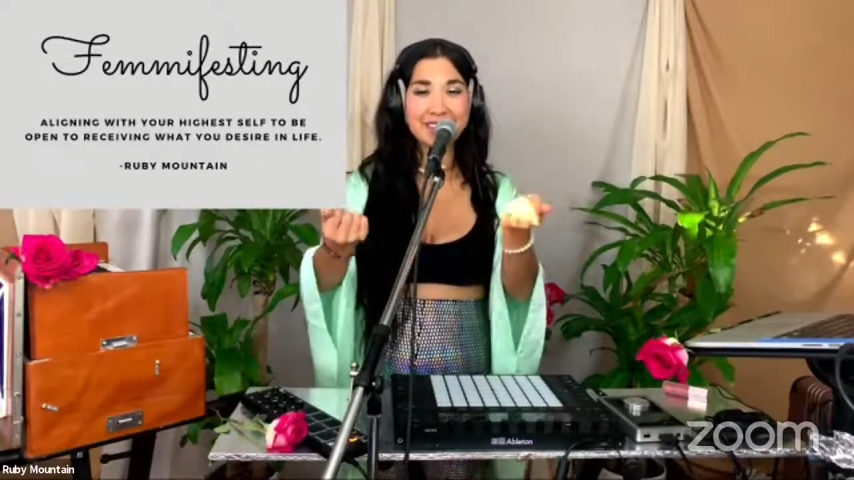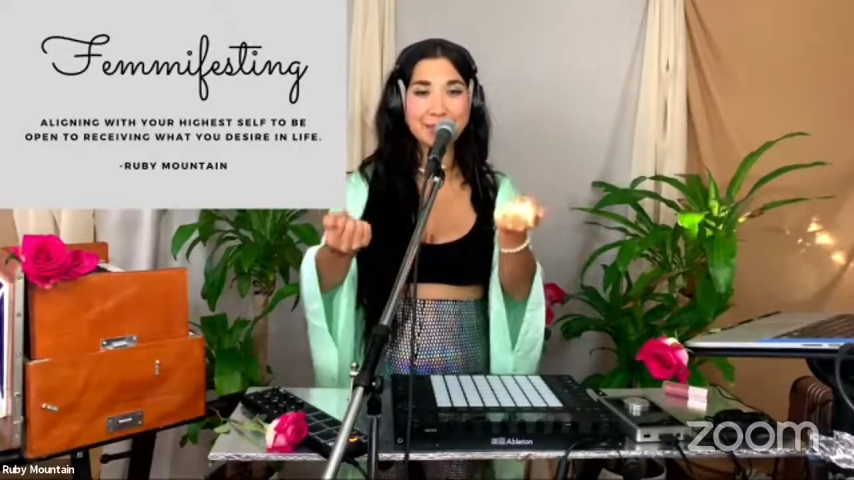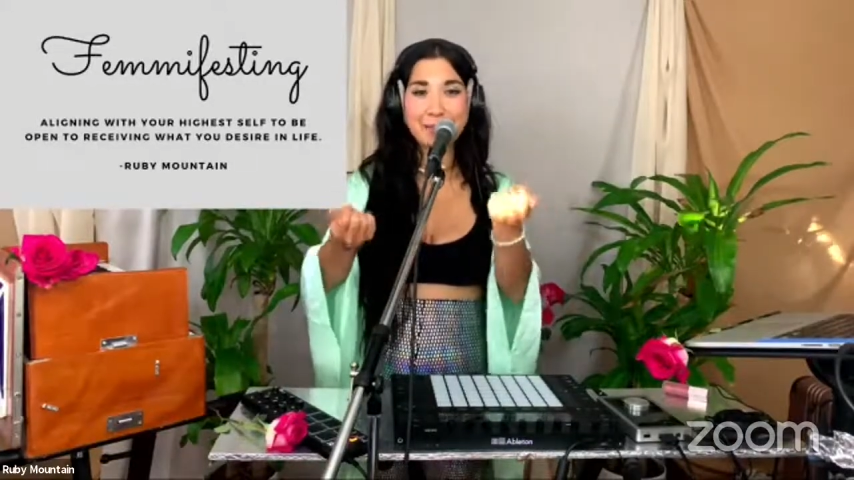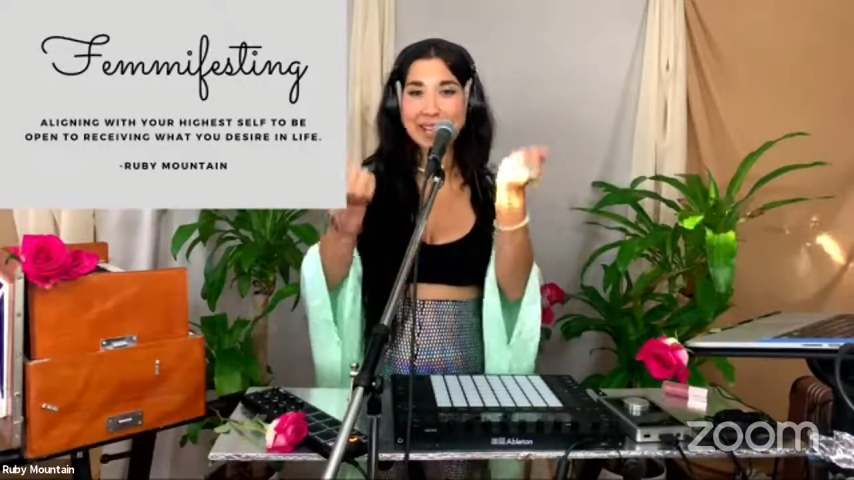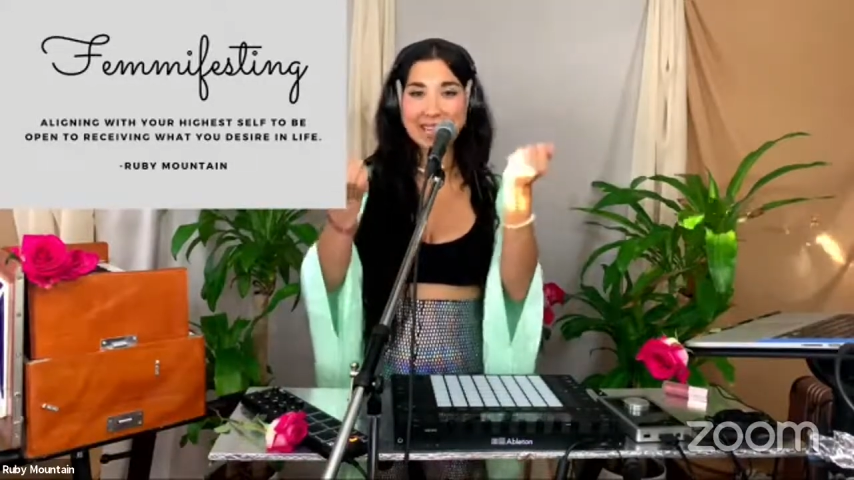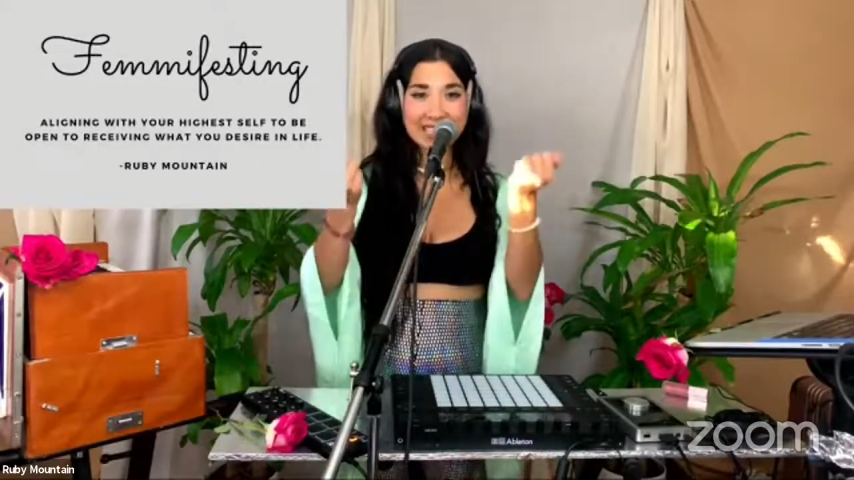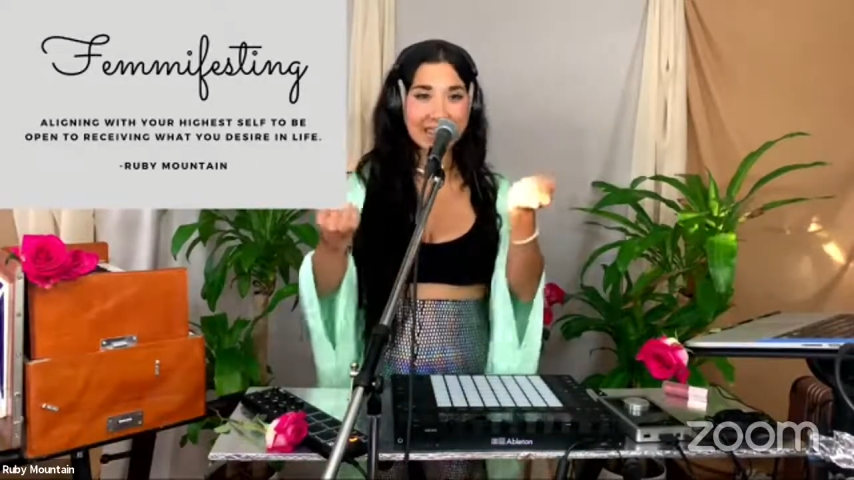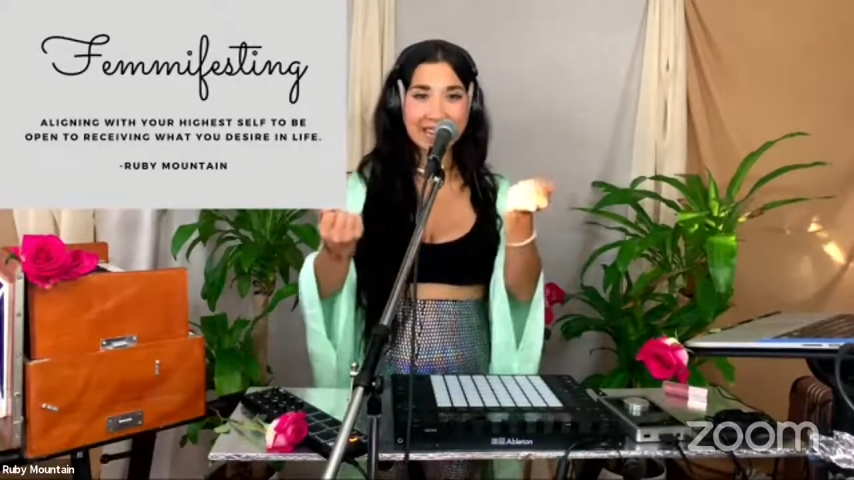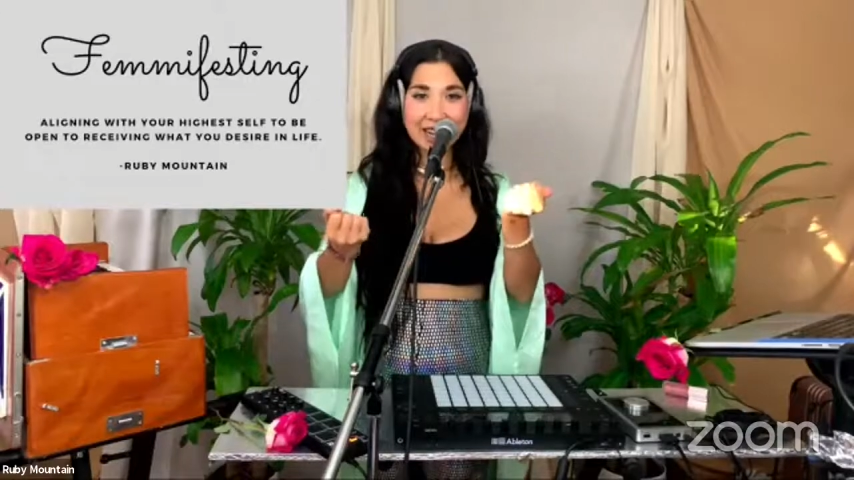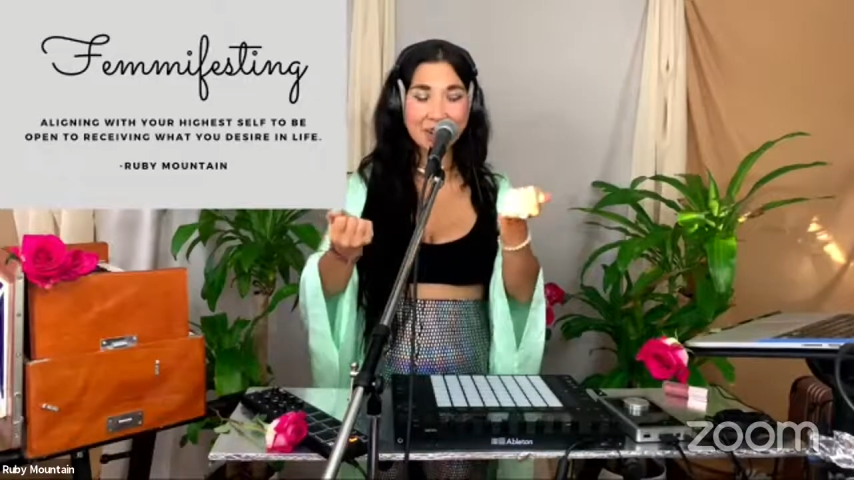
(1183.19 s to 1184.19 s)

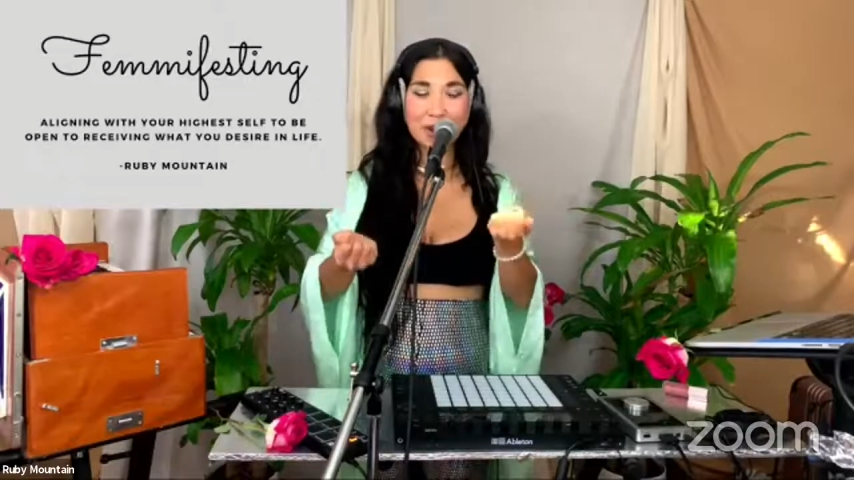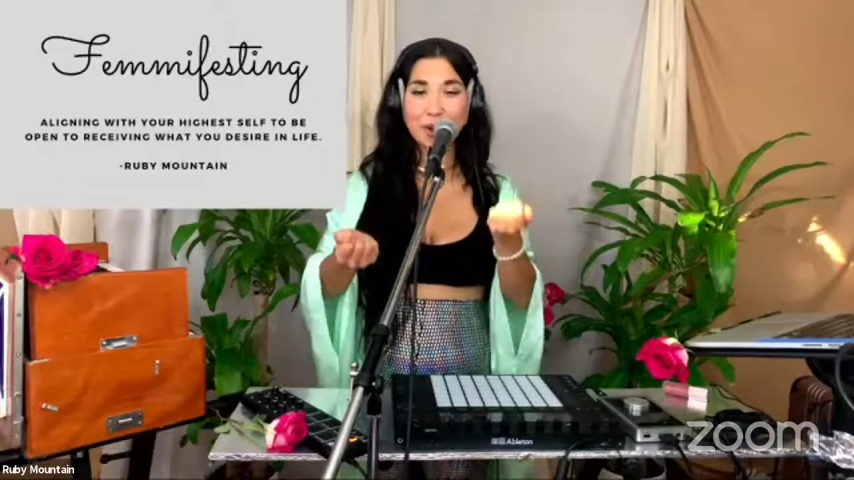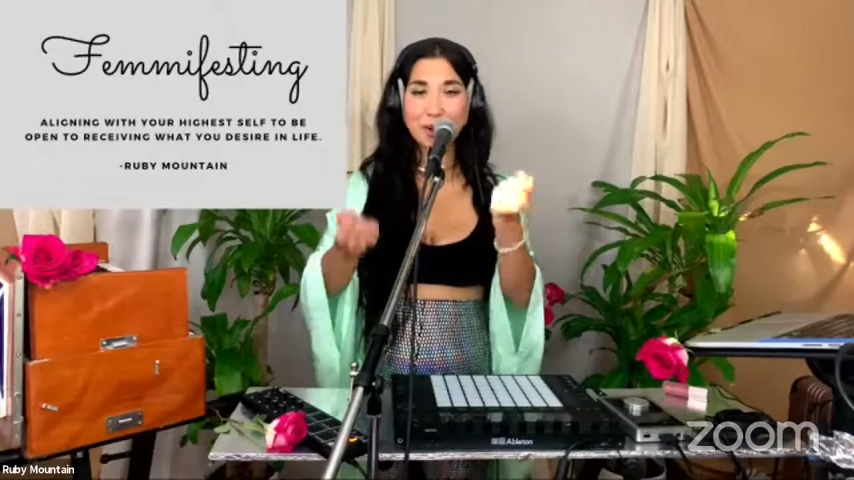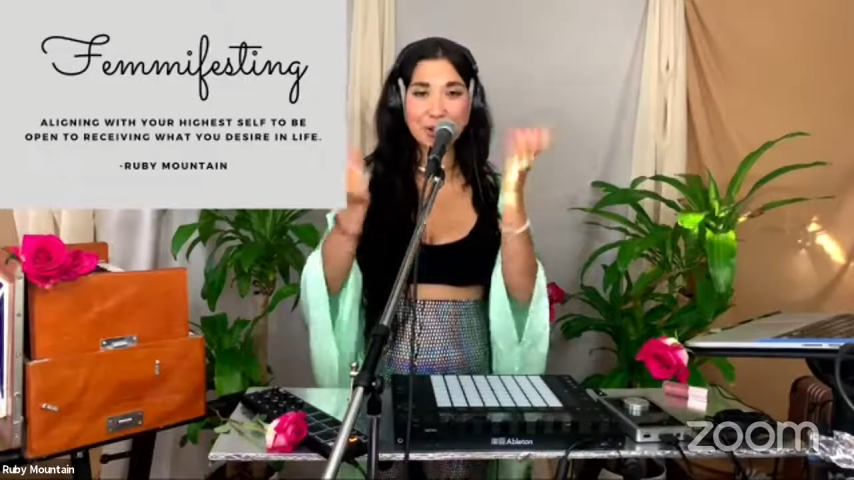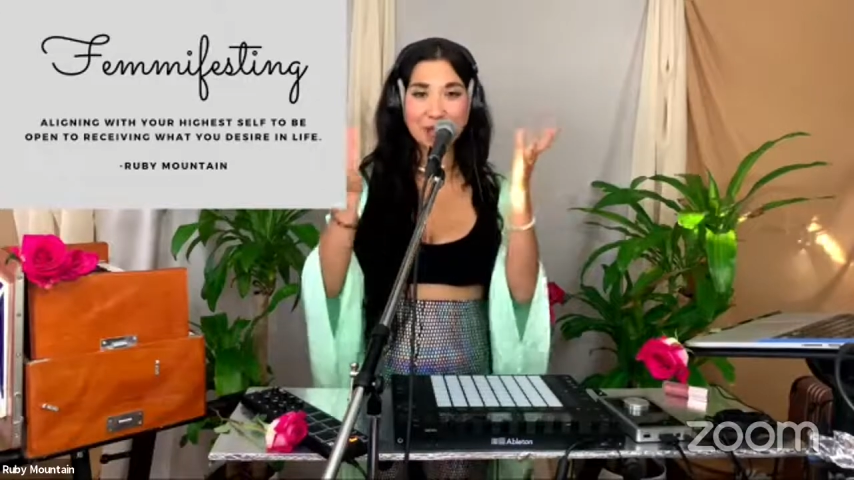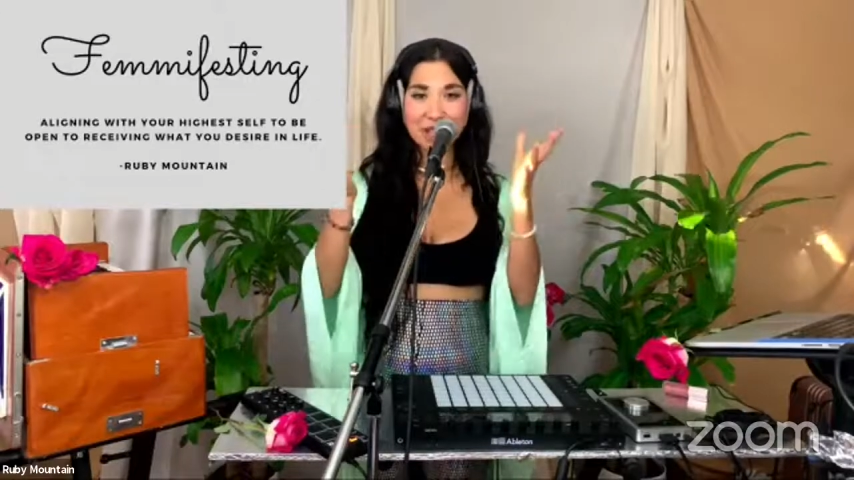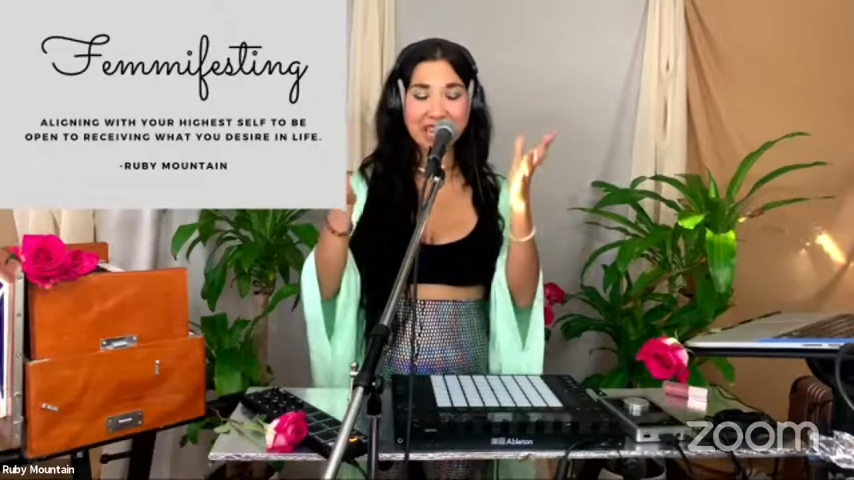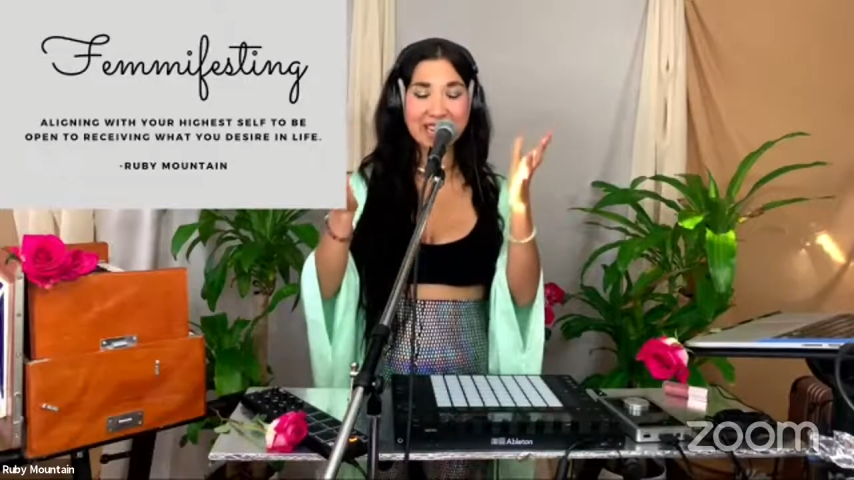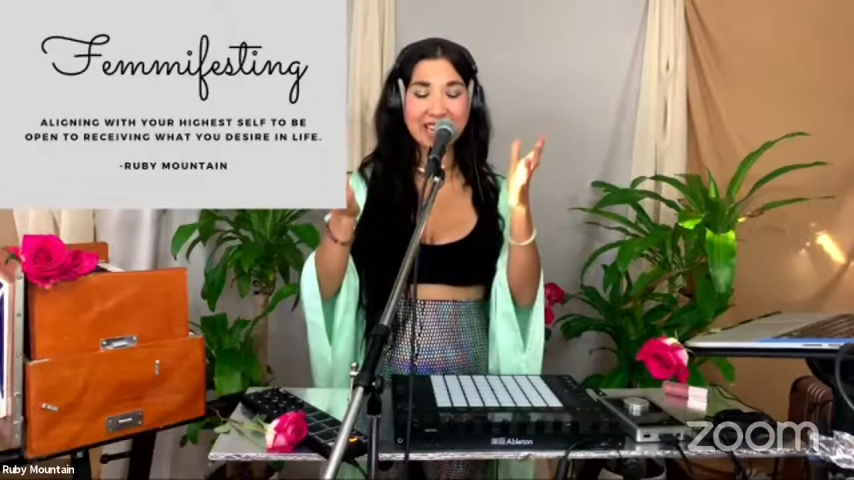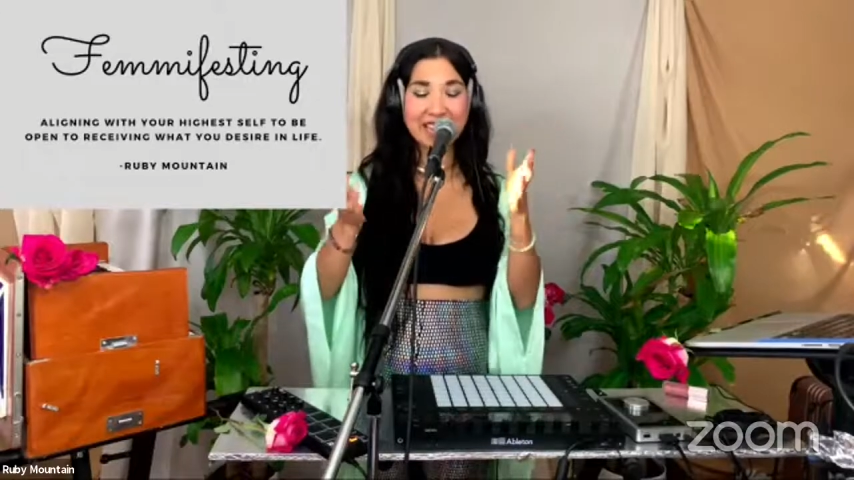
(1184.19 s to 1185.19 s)
meditating or
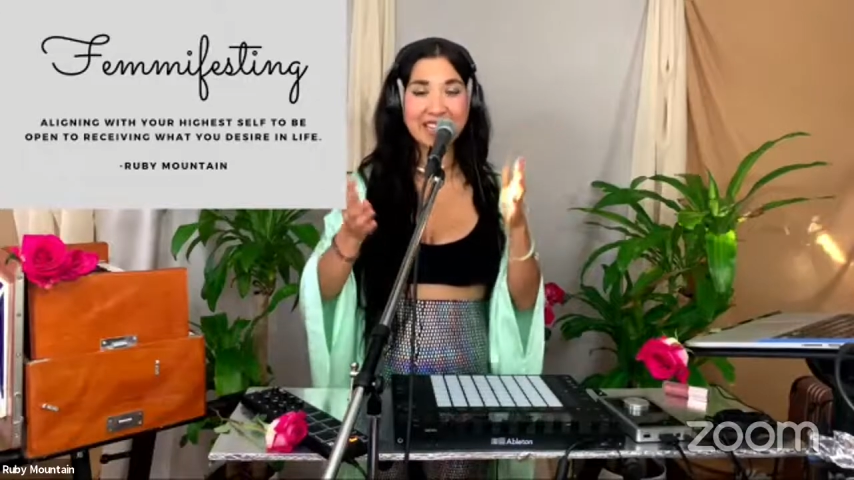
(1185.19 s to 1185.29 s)
visioning,